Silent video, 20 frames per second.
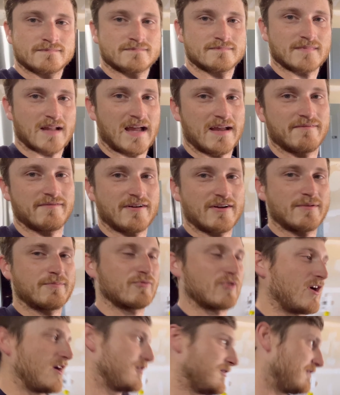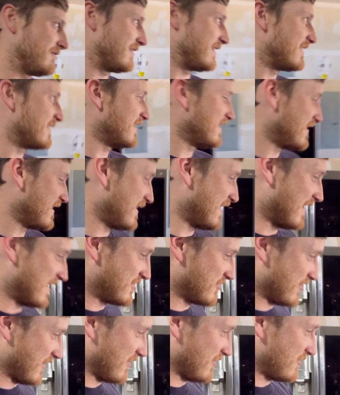I am very proud of it. It
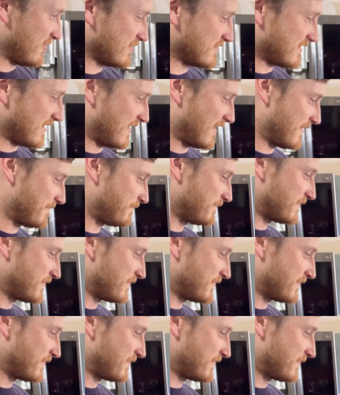took a long time.